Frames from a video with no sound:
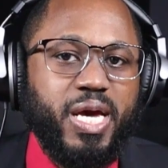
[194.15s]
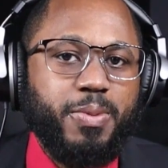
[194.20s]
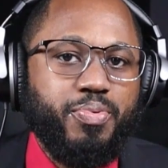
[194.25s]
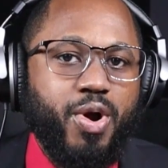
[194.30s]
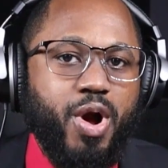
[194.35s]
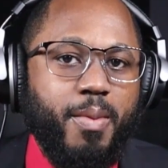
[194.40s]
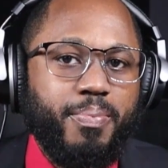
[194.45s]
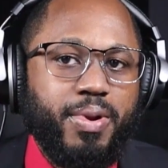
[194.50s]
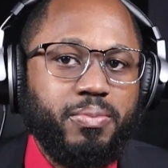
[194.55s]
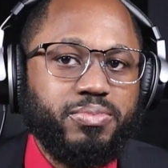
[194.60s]

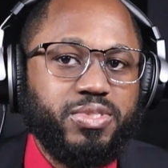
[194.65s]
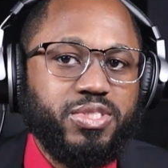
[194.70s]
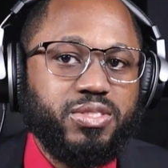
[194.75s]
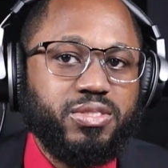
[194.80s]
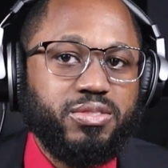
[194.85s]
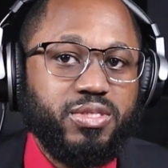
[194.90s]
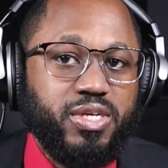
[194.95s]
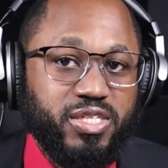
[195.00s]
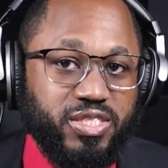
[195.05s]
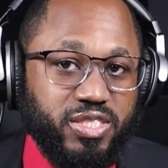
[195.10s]
problems
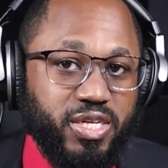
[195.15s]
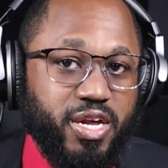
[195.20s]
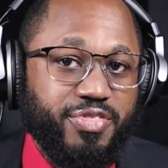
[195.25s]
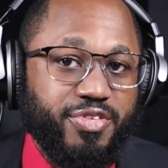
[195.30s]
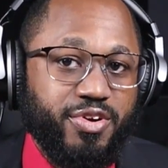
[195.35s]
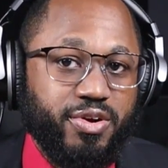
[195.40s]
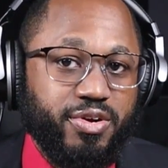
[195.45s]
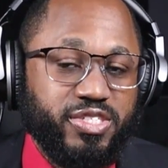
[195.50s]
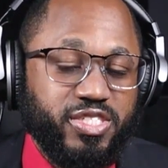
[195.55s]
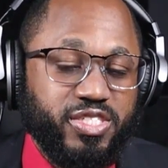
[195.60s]
is
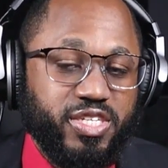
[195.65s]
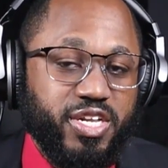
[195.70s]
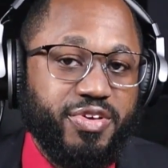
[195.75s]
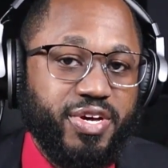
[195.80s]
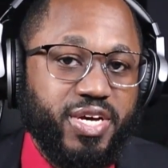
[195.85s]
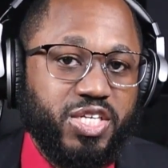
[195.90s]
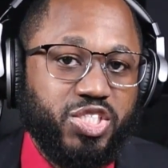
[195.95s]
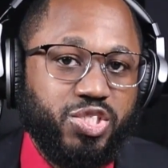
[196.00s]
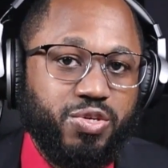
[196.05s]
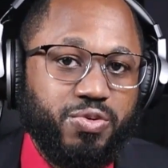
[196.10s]
another
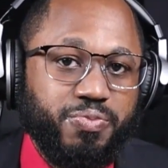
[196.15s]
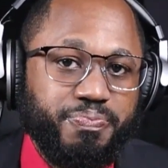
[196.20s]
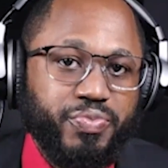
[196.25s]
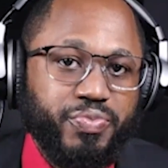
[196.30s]
issue.